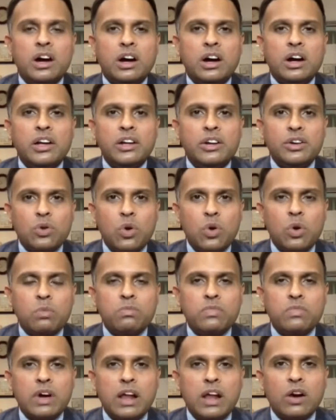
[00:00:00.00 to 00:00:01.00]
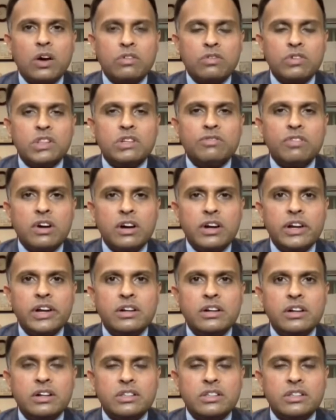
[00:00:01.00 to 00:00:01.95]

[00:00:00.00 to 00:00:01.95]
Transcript: in Rome, along with the world leaders,